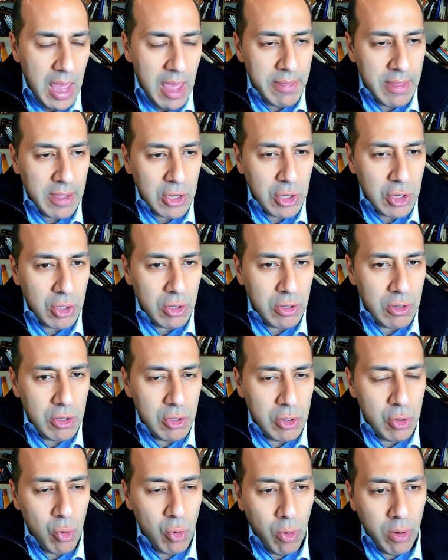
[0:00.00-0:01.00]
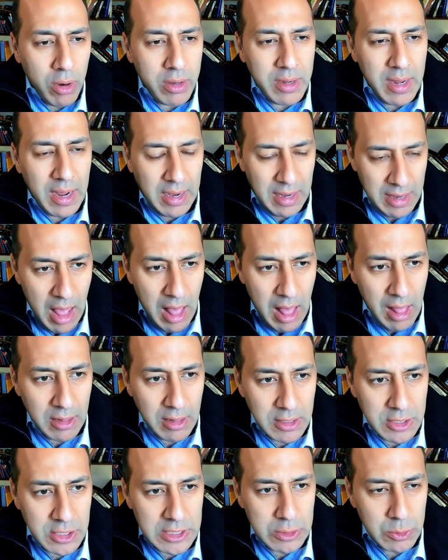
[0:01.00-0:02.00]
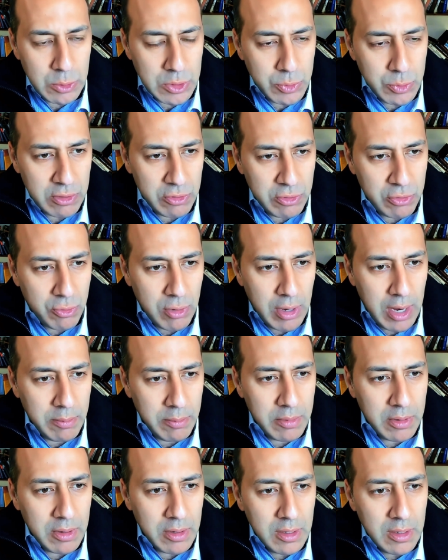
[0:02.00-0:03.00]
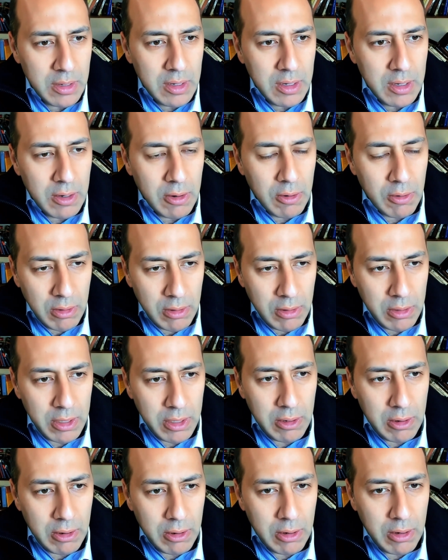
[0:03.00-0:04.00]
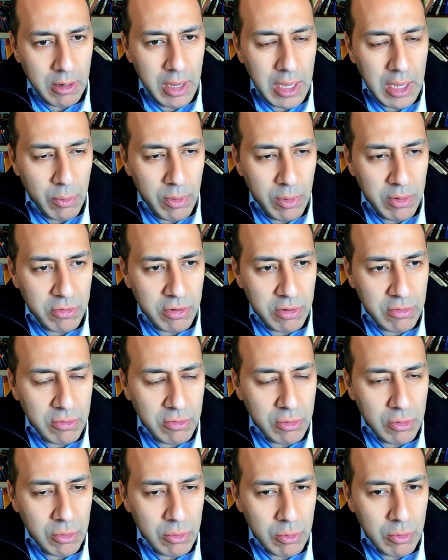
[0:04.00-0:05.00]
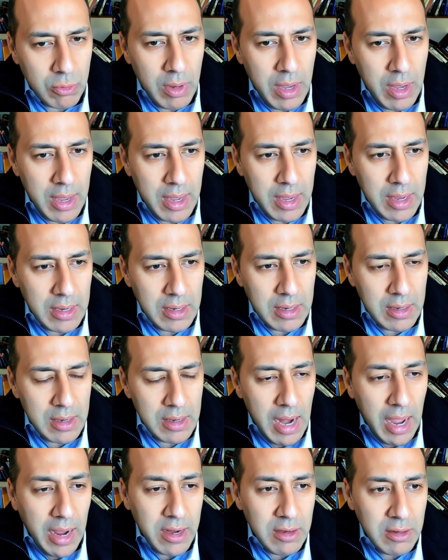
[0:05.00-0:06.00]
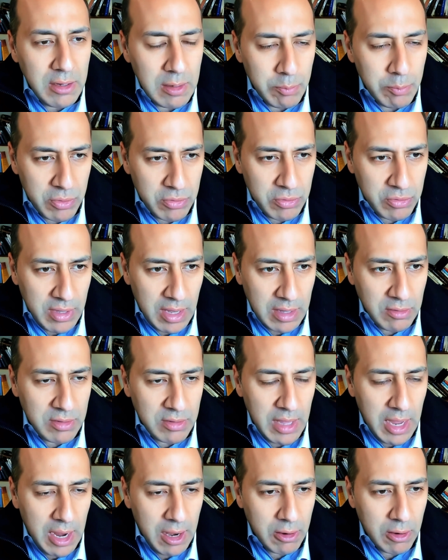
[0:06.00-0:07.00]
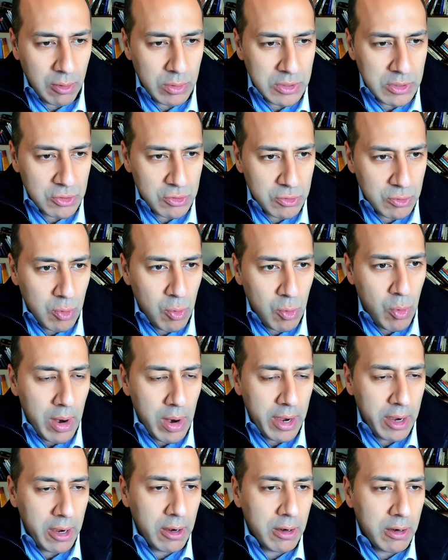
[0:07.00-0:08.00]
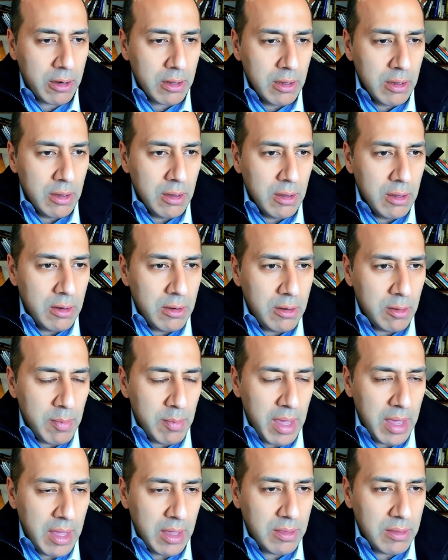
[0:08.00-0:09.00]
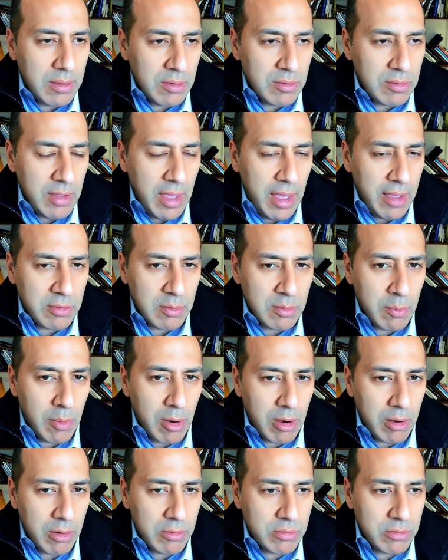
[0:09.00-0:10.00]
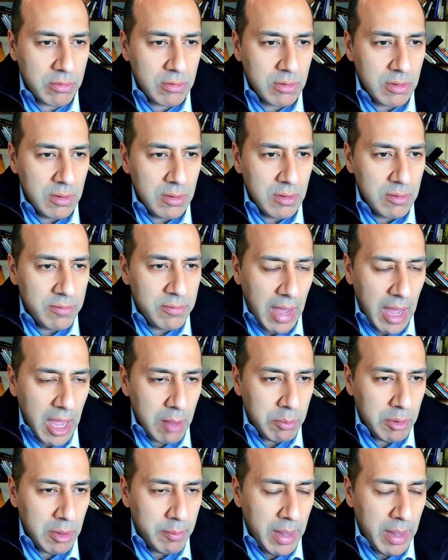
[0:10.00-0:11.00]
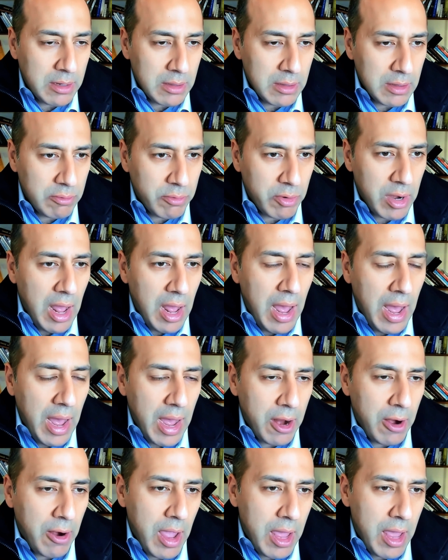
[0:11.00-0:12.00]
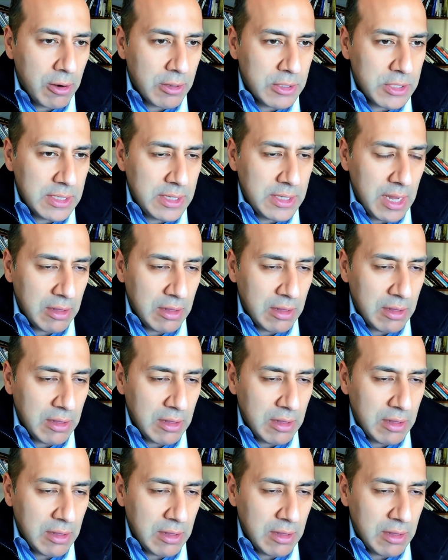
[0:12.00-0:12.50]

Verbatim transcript: And then your technology, which we described earlier enriches to a 19% standard, which is required to make these SMRs viable by delivering a higher energy